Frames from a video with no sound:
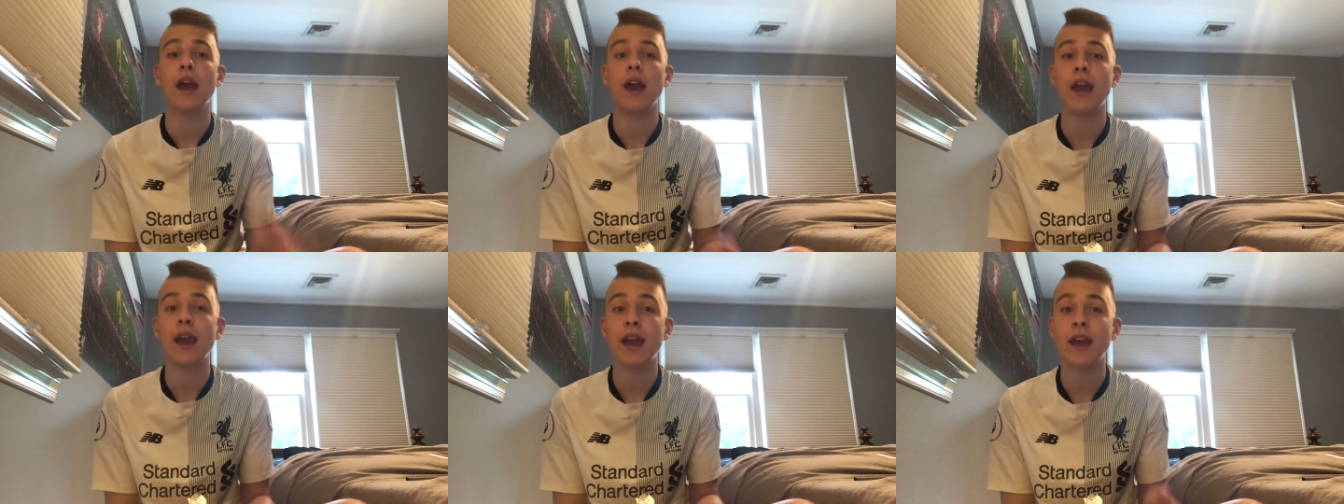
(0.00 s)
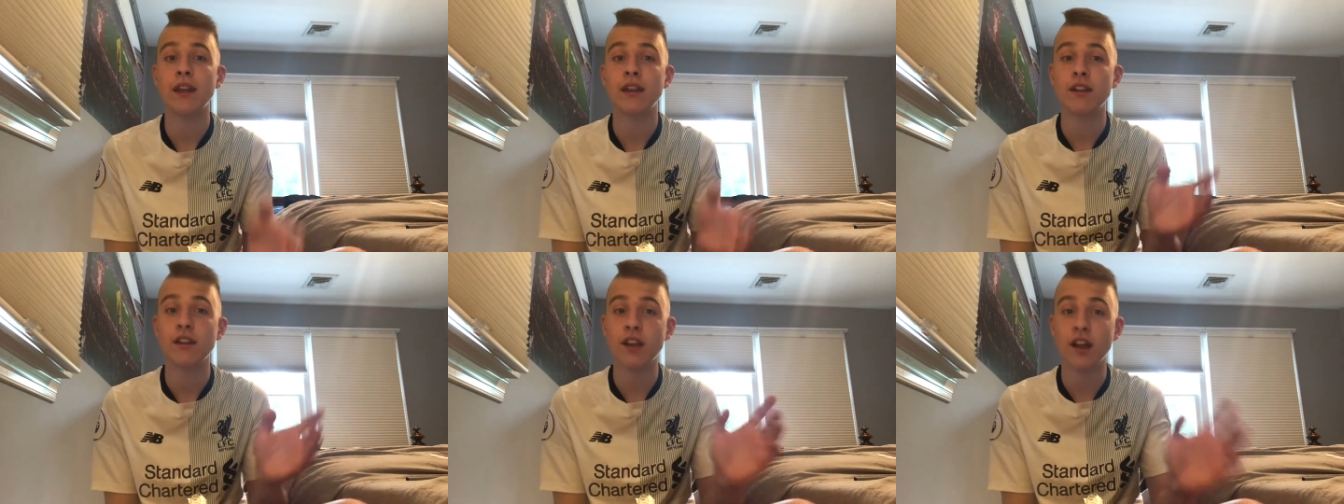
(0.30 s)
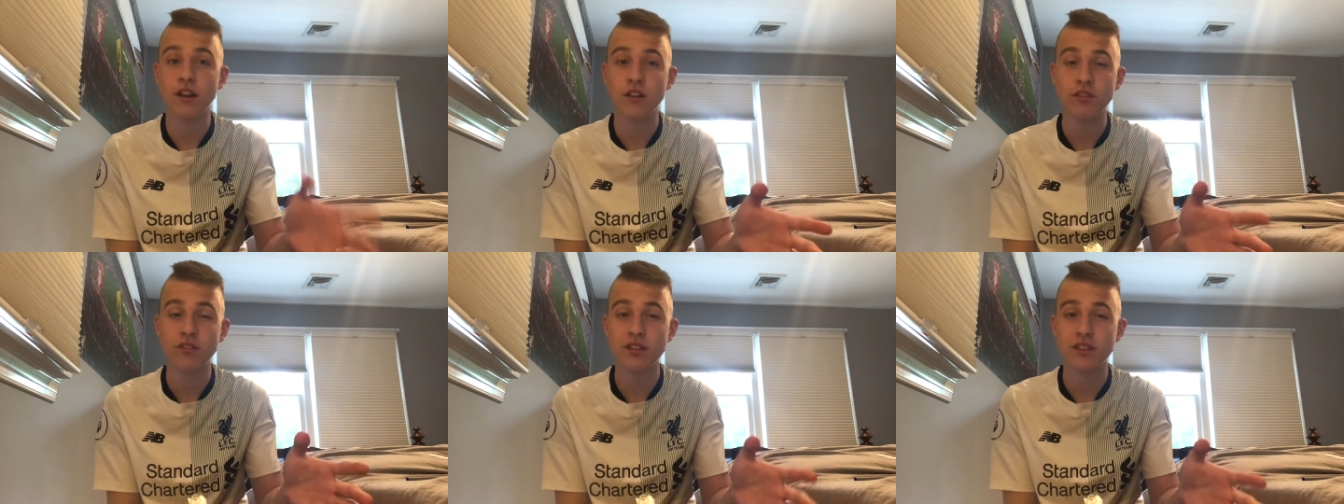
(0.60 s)
And
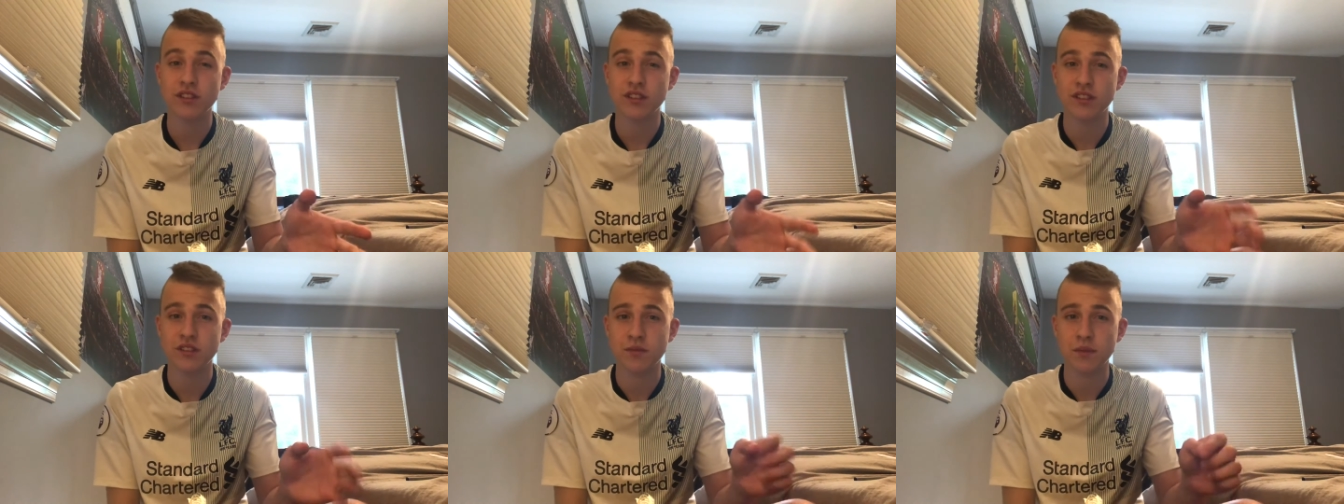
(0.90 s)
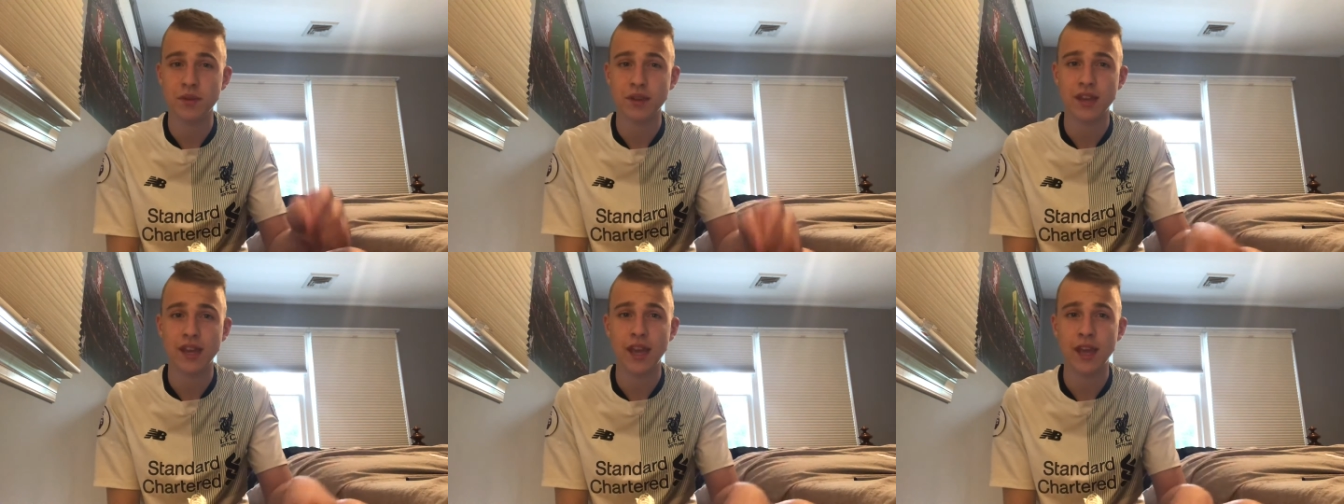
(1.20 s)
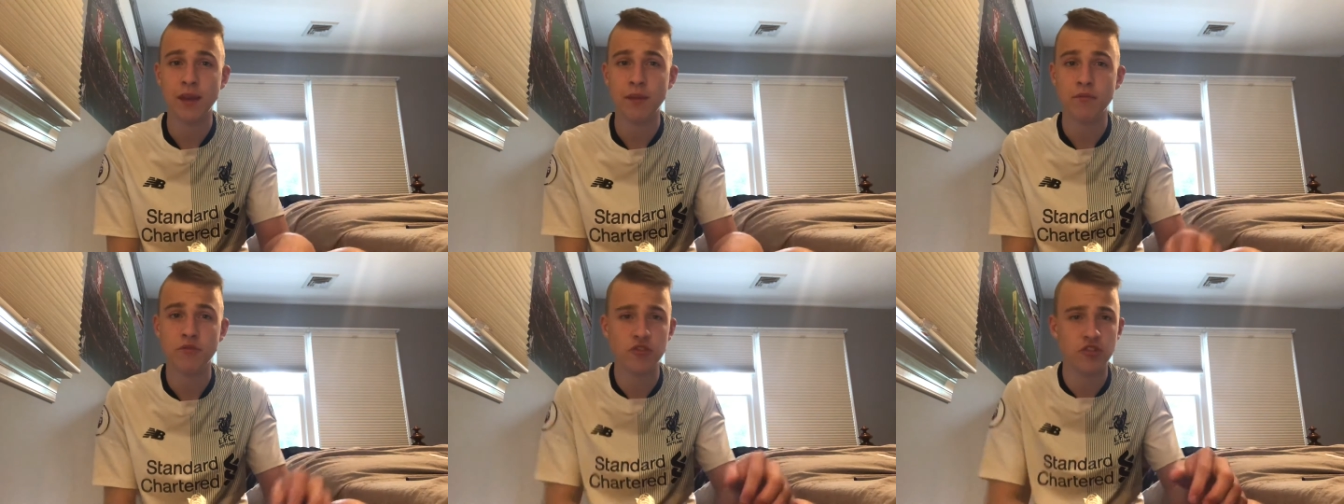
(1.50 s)
not only is this
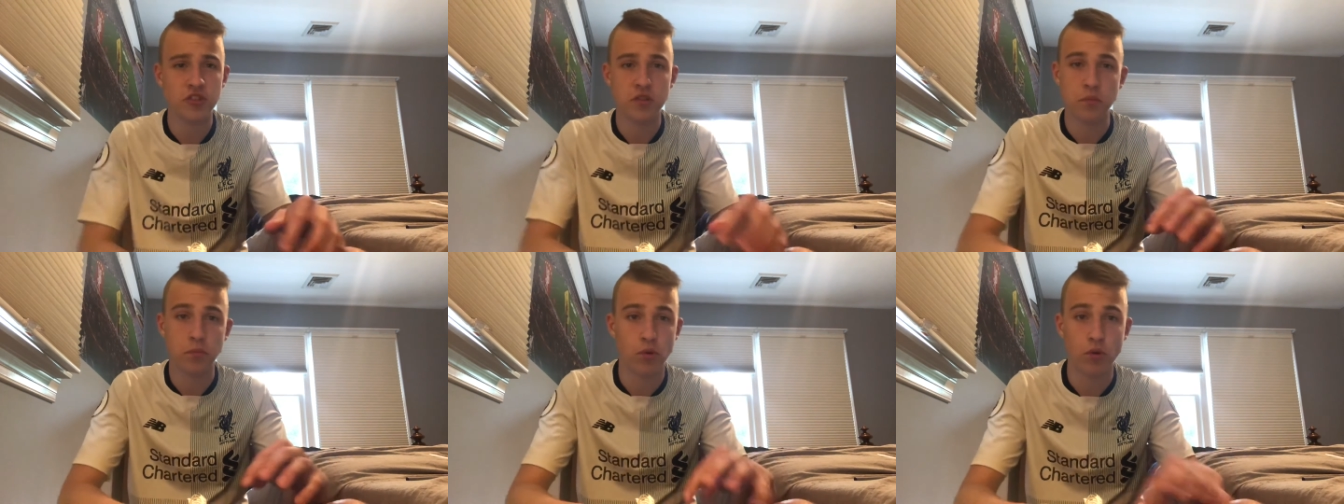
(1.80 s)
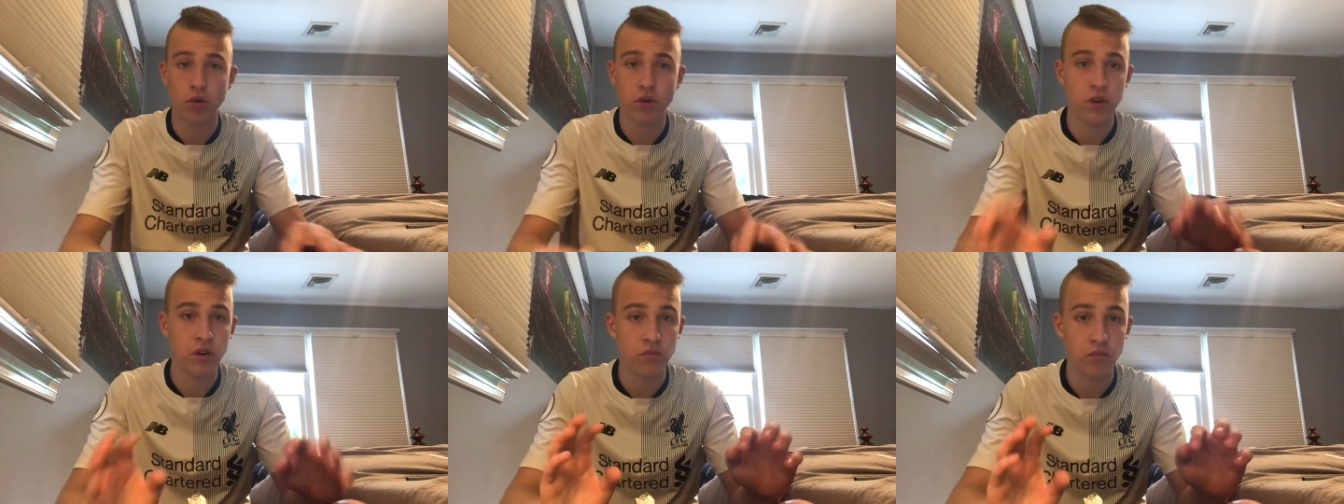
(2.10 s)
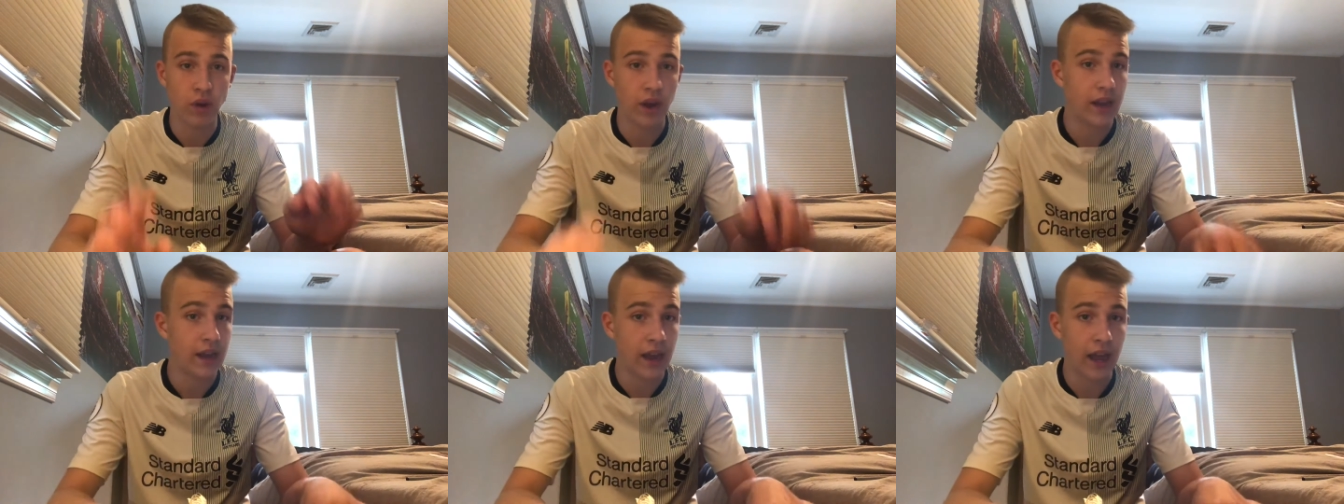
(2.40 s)
game just important
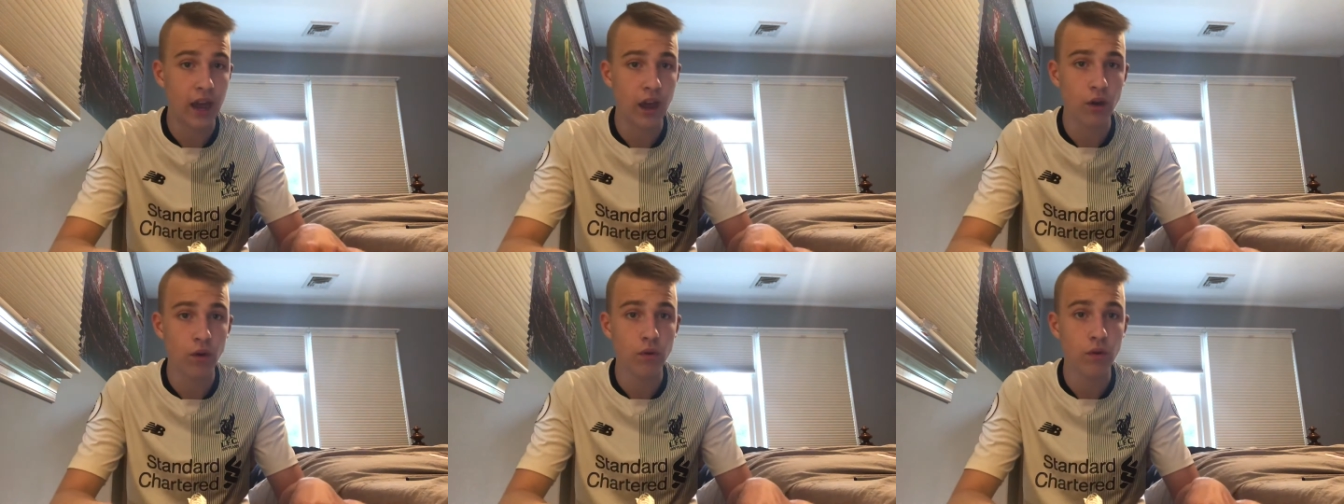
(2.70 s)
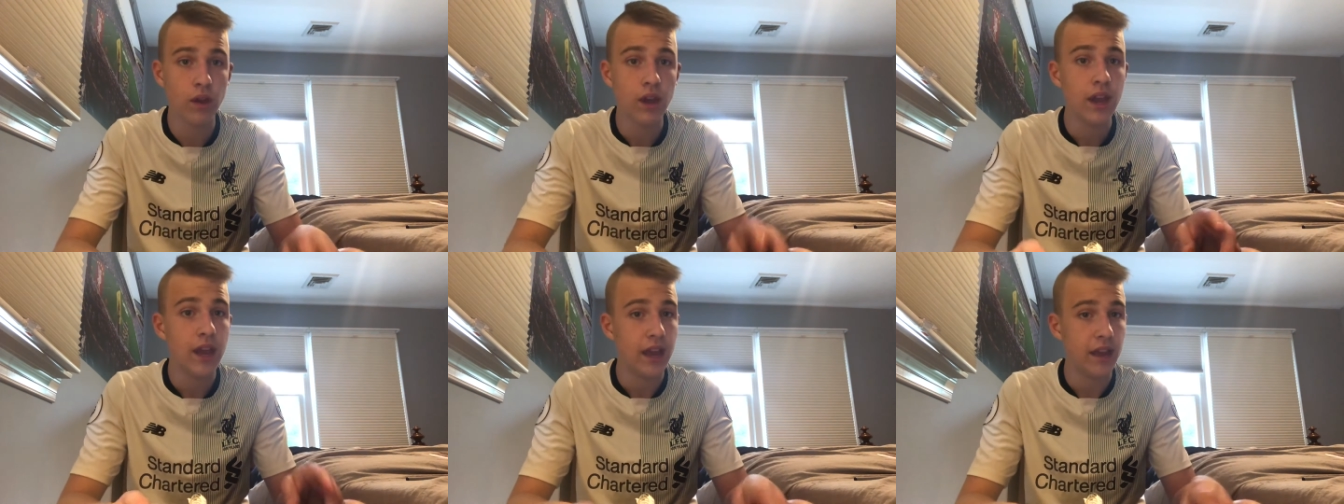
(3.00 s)
right now,